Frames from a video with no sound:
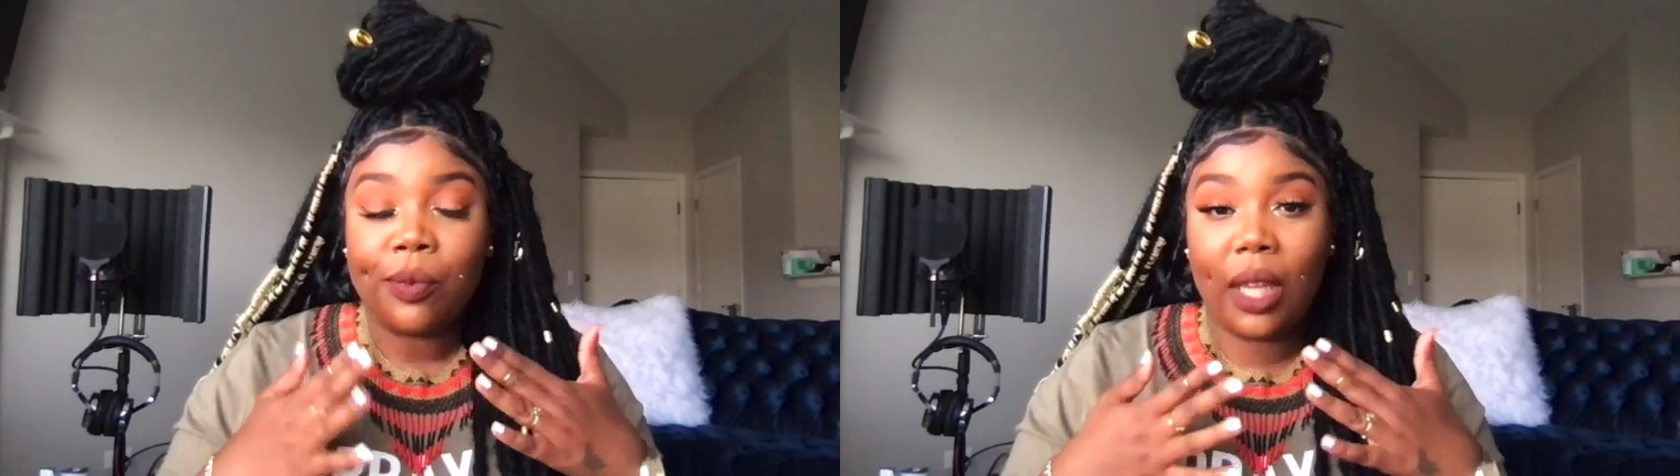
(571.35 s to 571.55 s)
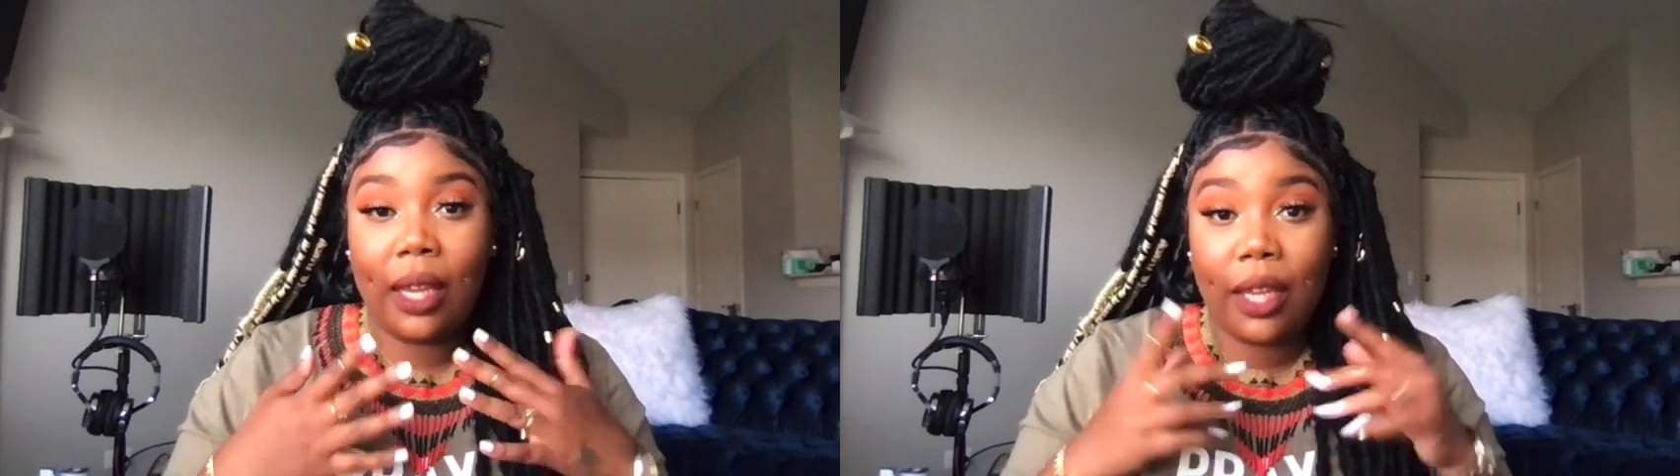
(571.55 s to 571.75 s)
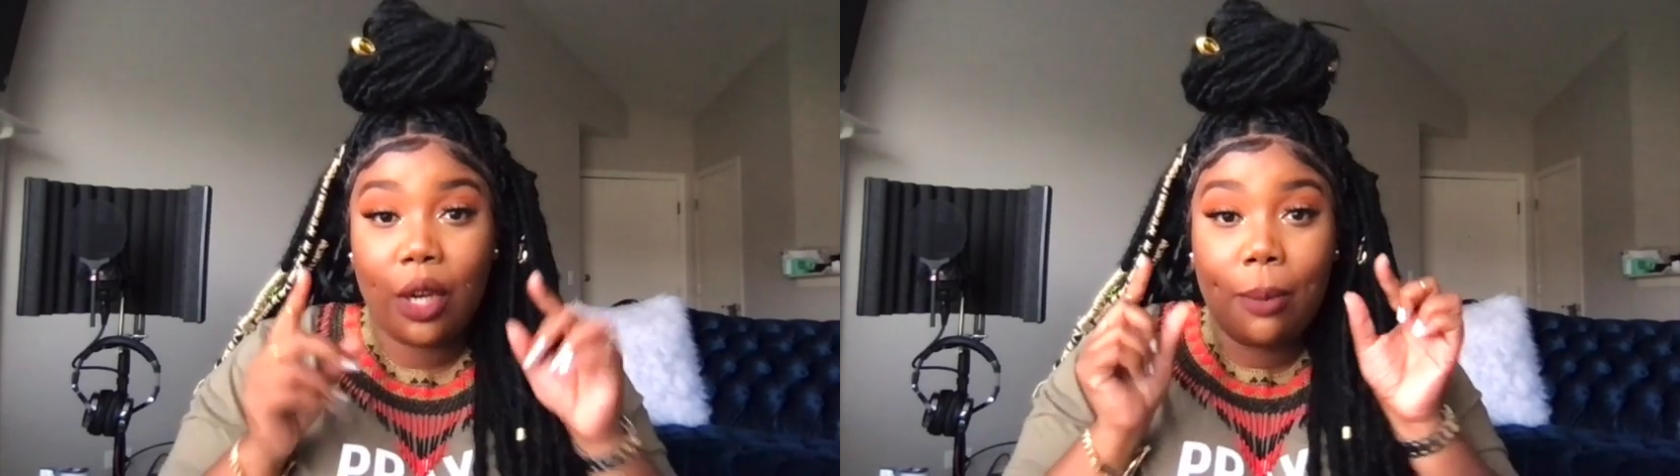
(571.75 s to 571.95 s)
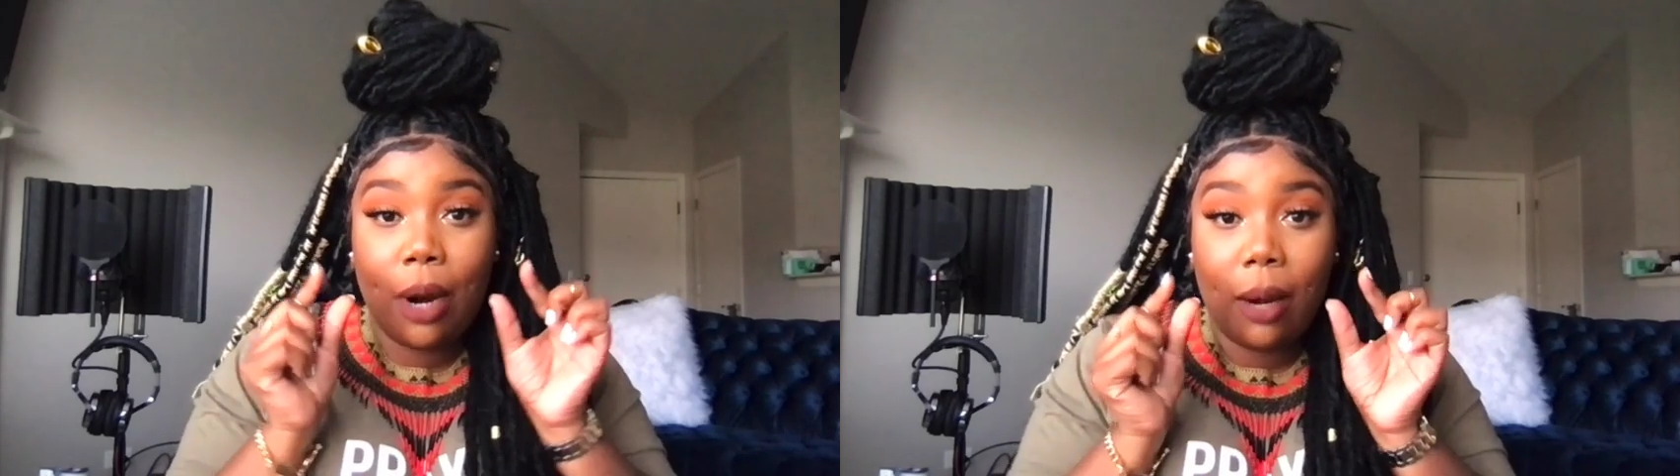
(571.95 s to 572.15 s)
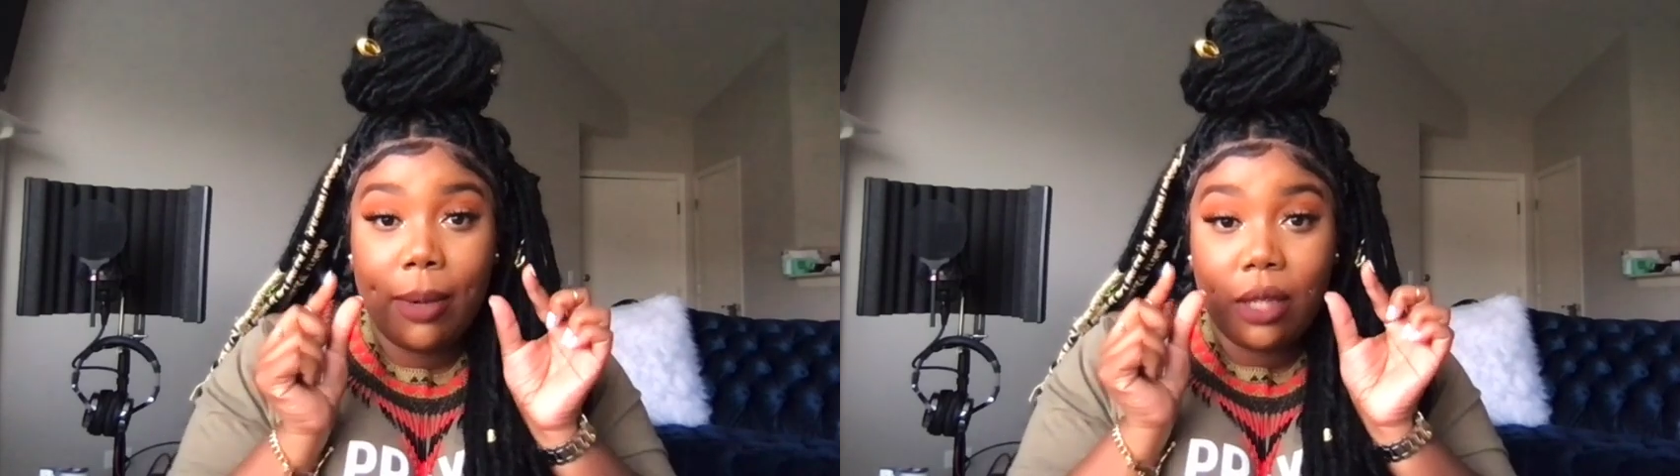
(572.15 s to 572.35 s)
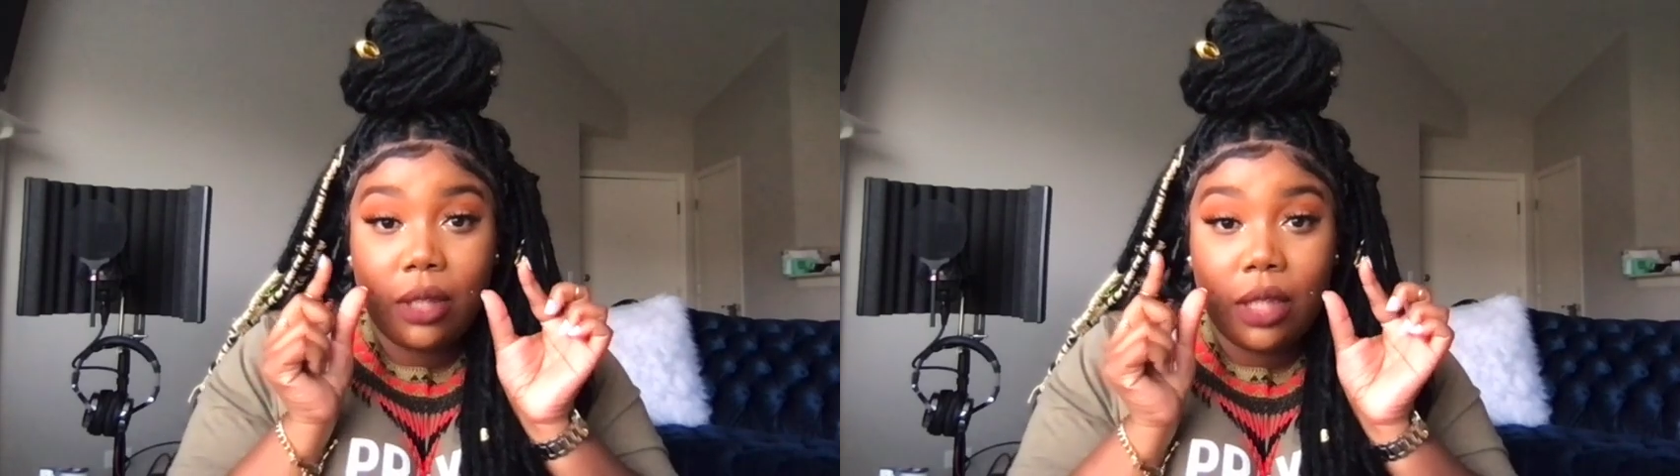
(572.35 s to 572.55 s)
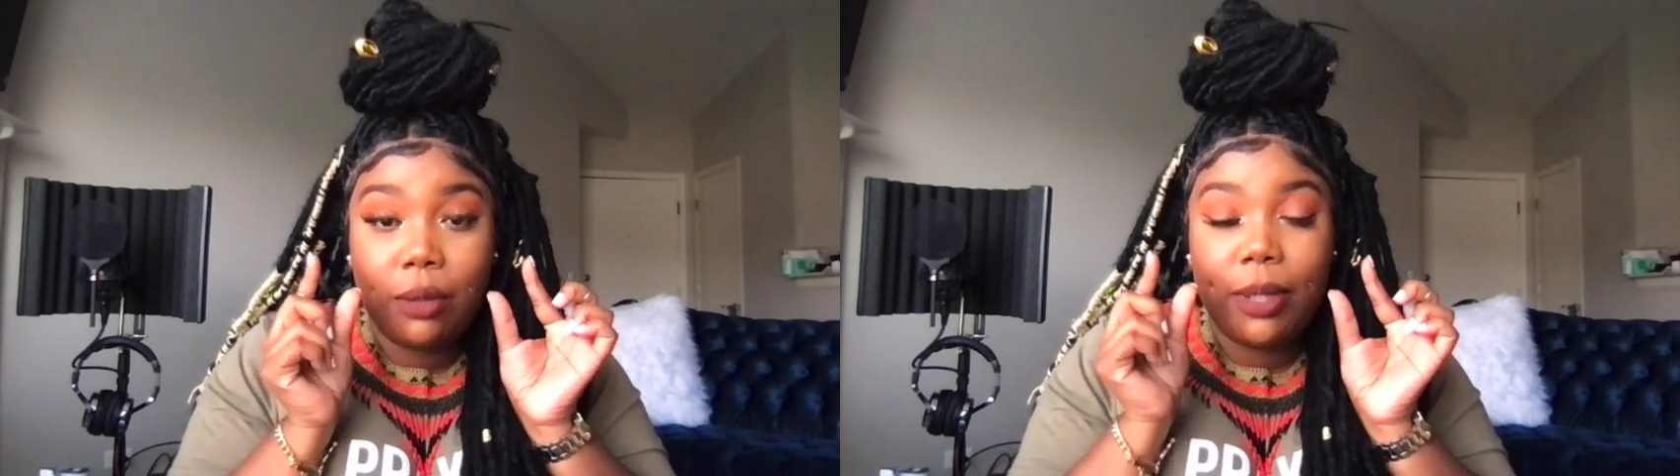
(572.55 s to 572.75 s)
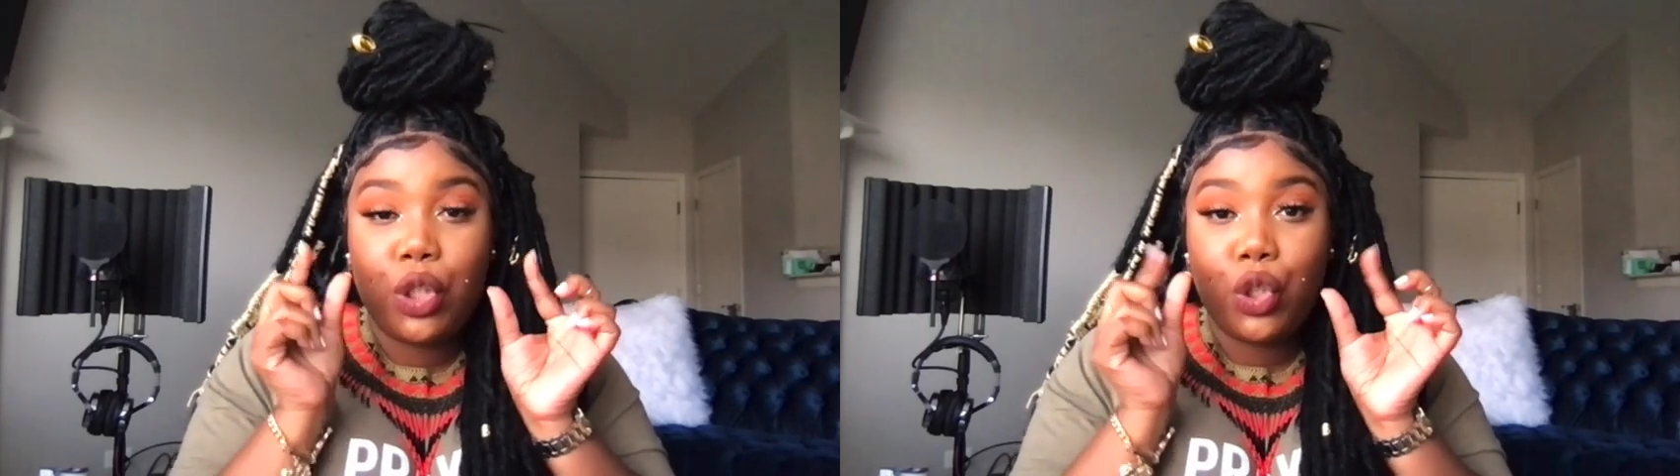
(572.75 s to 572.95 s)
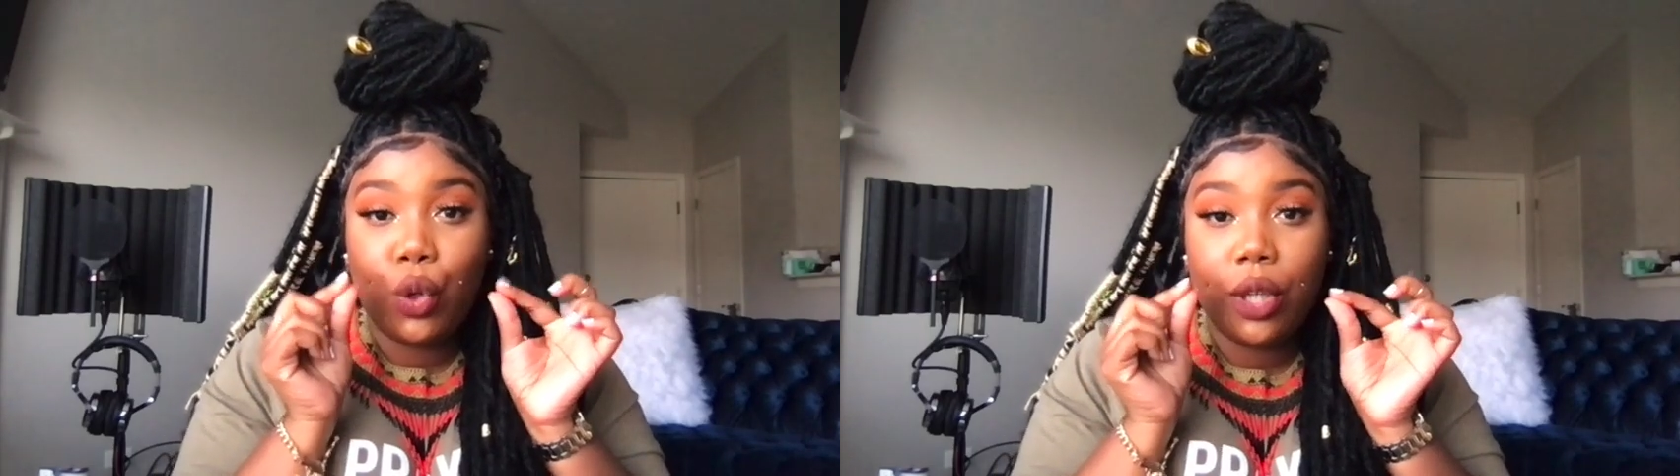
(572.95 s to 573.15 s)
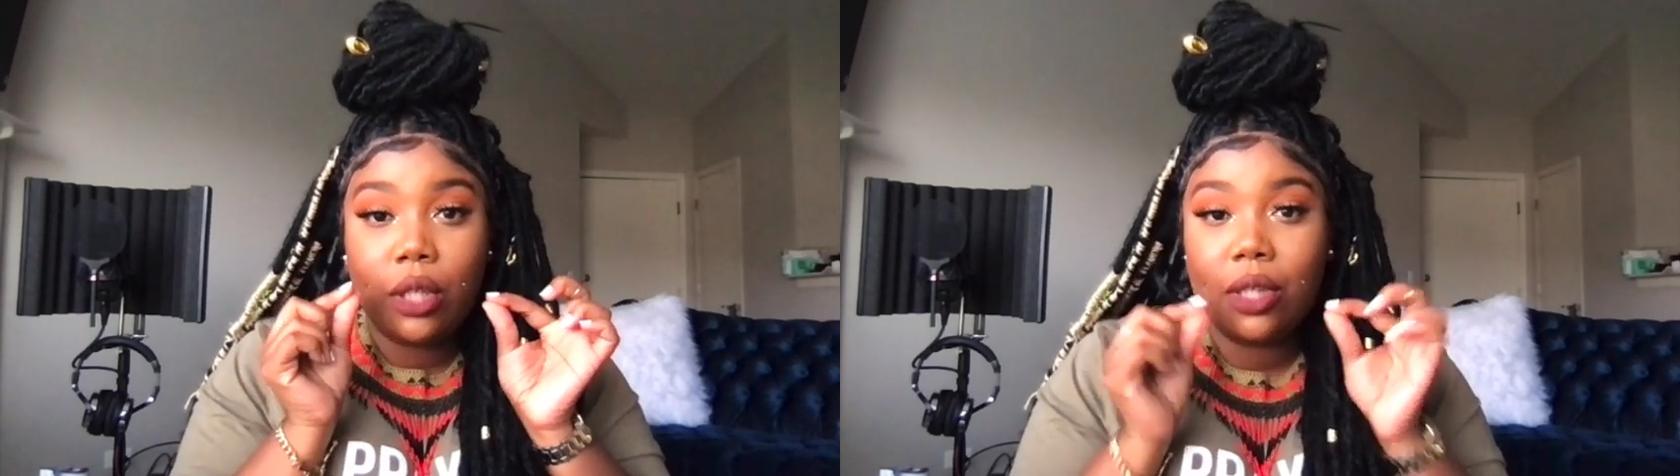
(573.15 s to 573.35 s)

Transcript: and your barbells need to be shortened